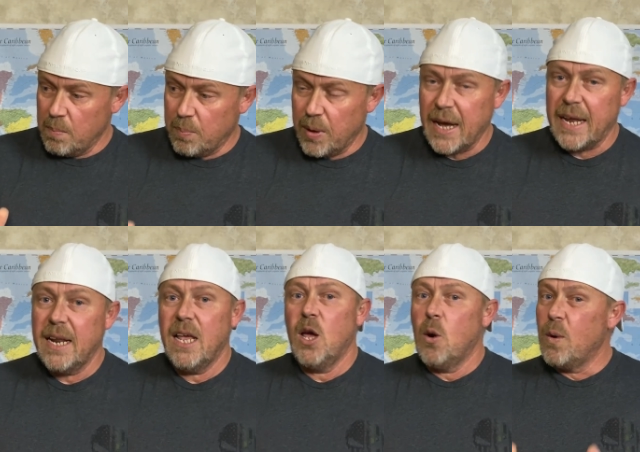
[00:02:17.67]
but
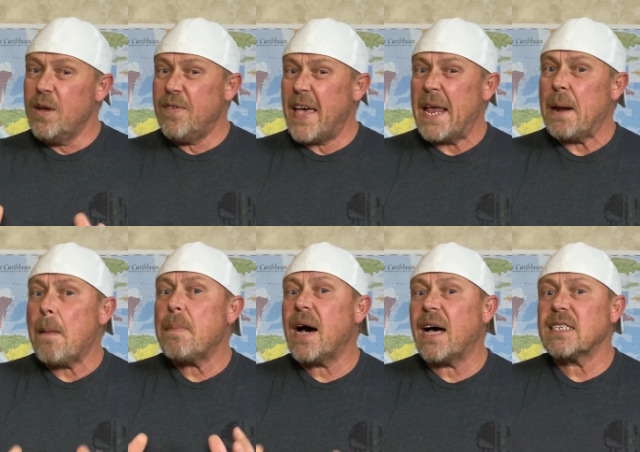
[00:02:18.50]
we've had
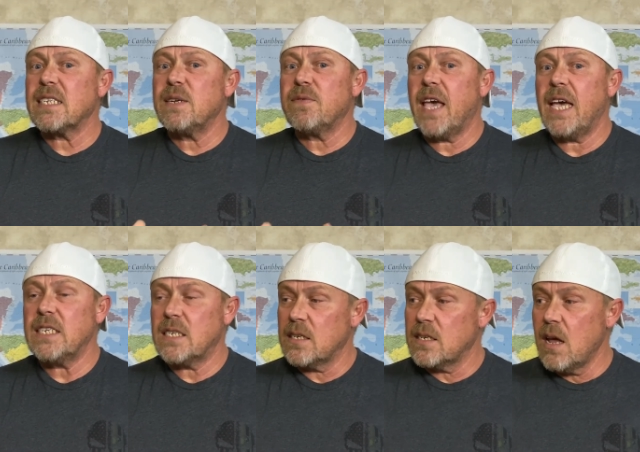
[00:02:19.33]
positive
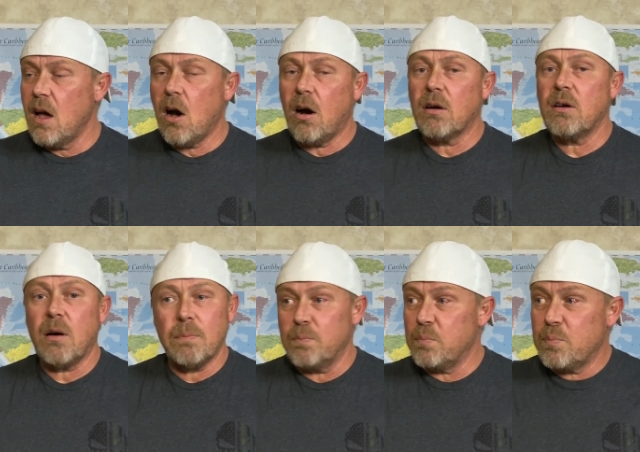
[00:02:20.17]
cases on
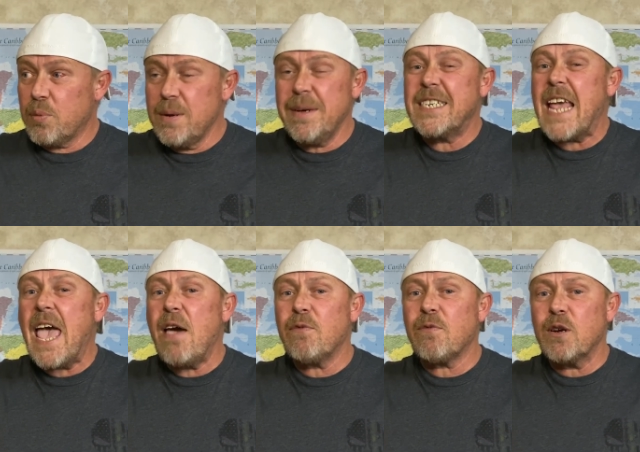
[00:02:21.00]
pretty much
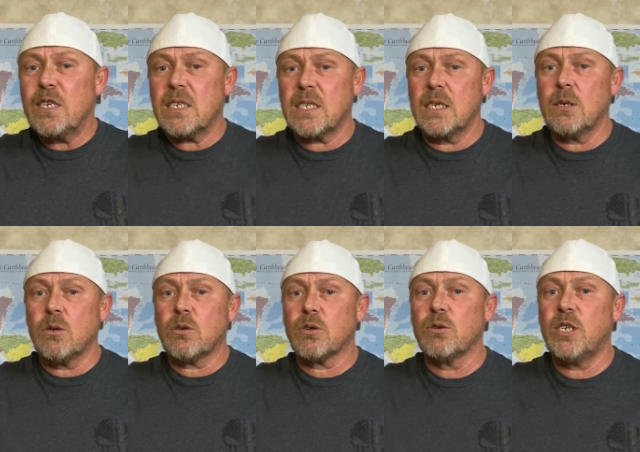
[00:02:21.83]
every single
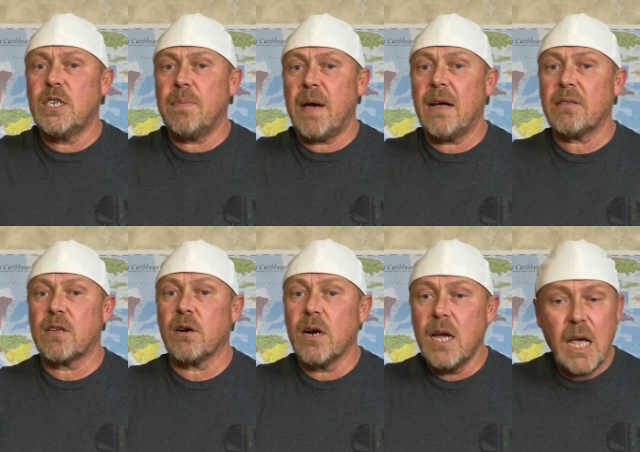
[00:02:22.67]
cruise ship out
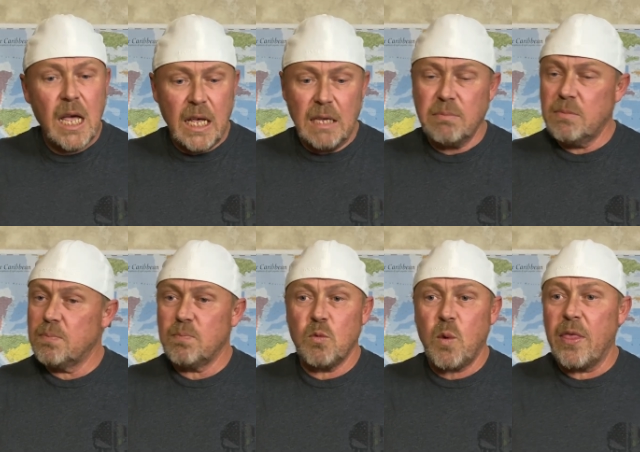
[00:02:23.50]
there,
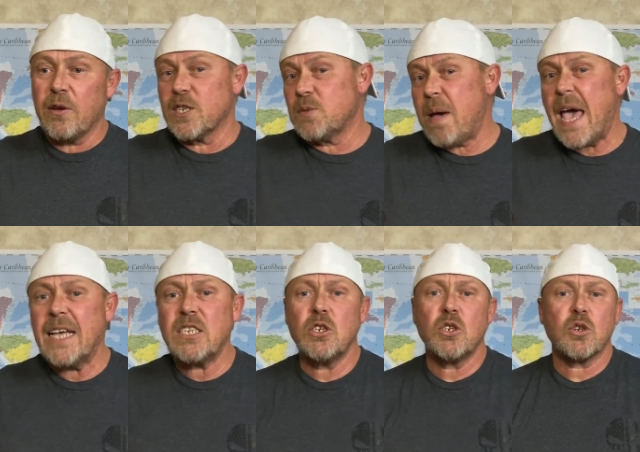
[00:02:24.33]
whether it's
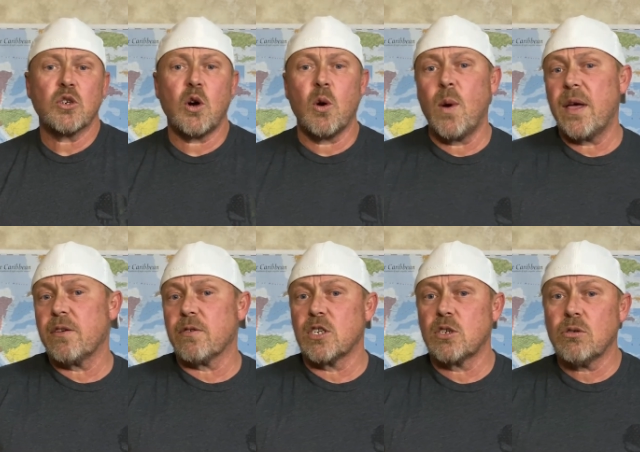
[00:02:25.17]
passengers or
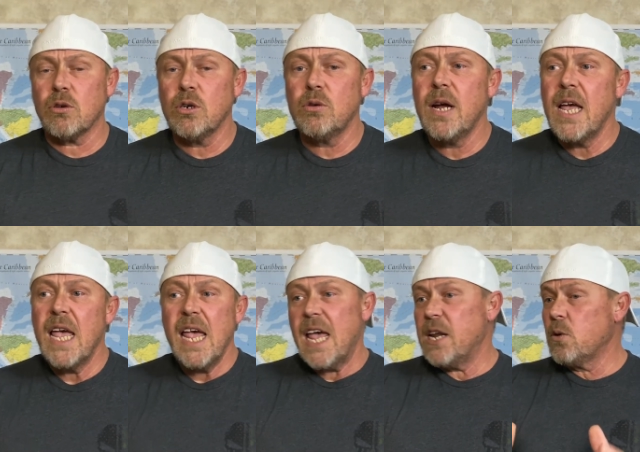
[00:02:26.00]
whether it's crew.
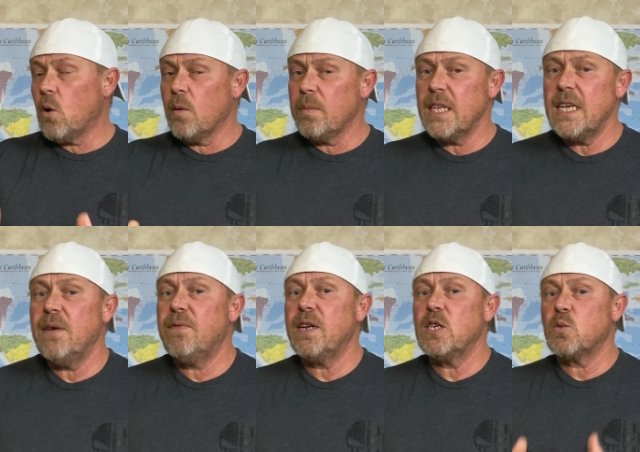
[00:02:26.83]
And normally,
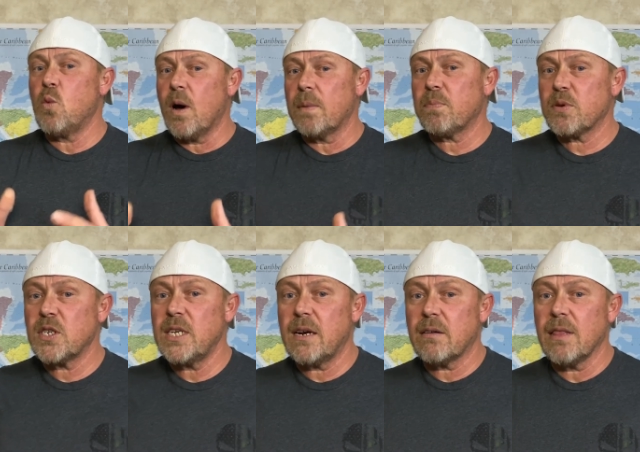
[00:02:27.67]
if it is
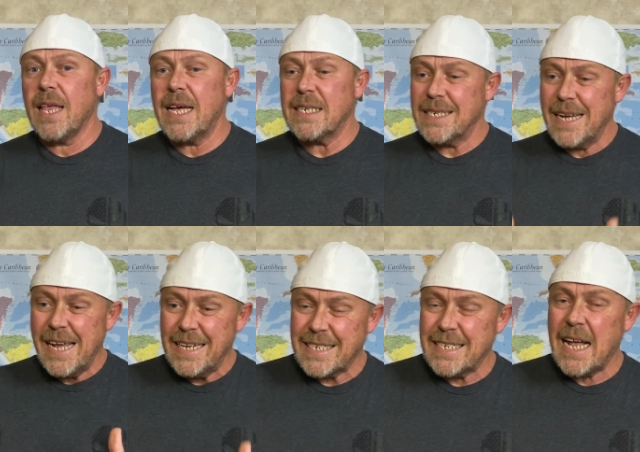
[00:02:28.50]
1% or less,
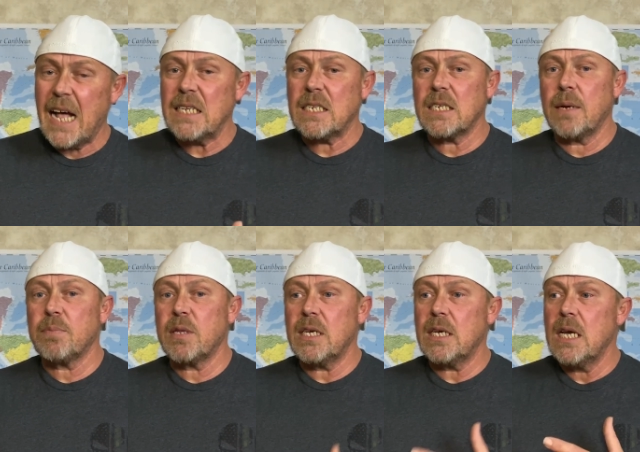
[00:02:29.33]
it's not
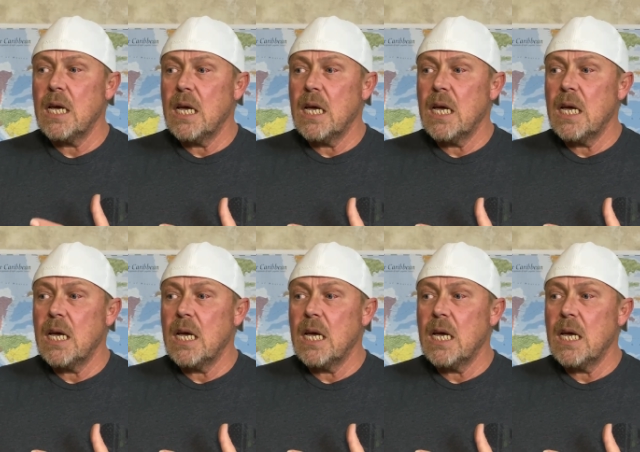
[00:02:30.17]
something